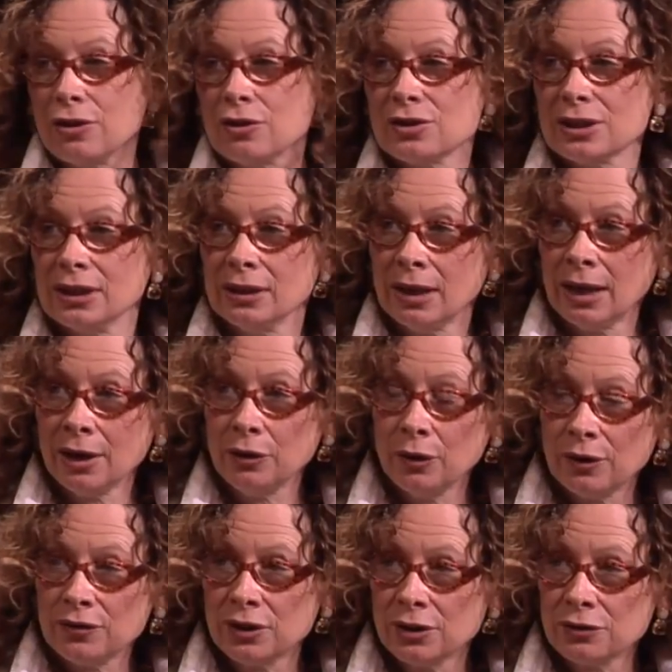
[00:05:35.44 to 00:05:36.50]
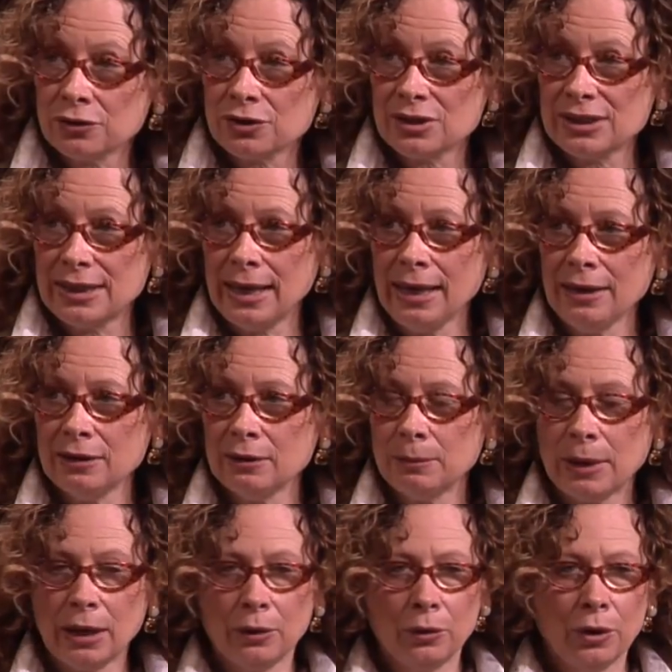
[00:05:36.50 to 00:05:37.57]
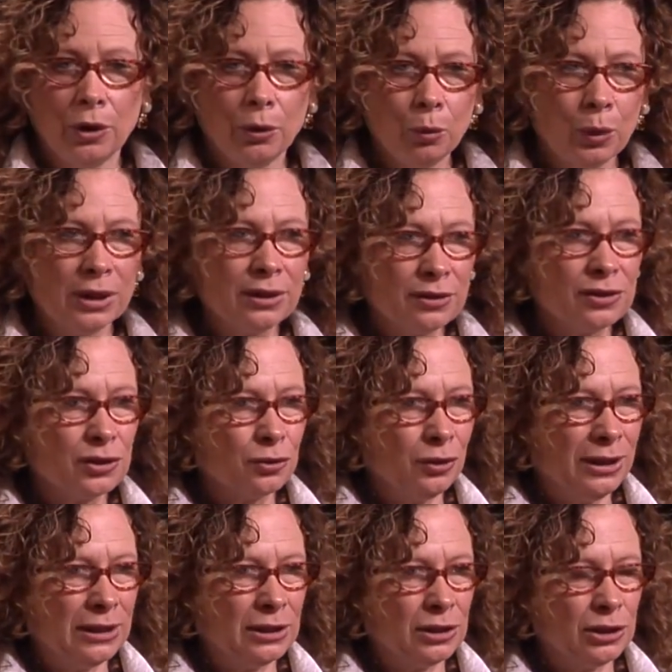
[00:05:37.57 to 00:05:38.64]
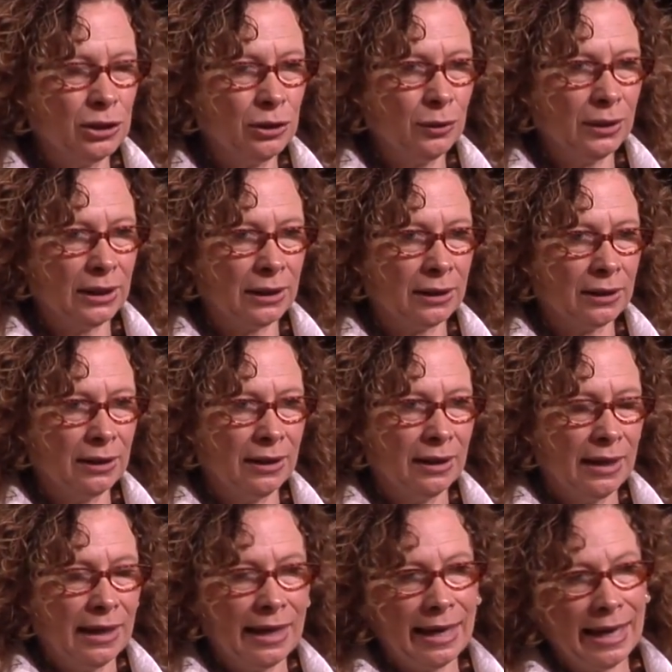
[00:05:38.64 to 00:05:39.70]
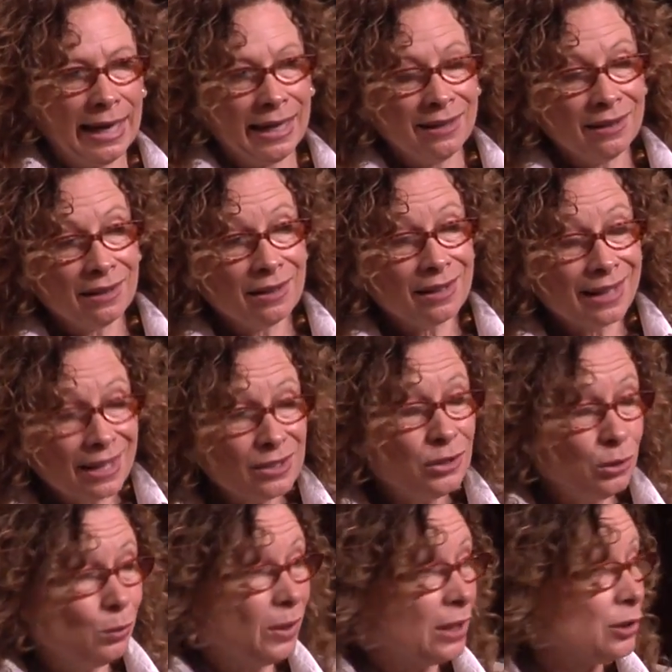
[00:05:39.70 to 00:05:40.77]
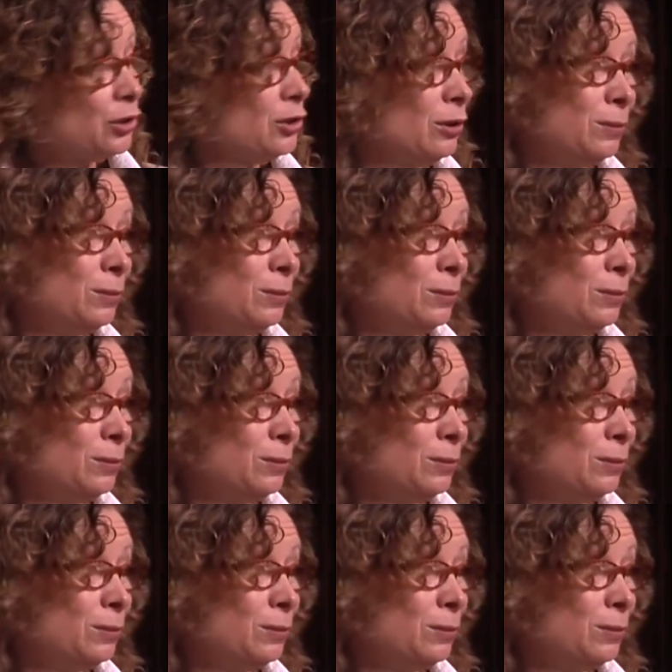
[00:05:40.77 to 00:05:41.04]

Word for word: there's a lot you have to understand about what the screen is doing. And kids who watch too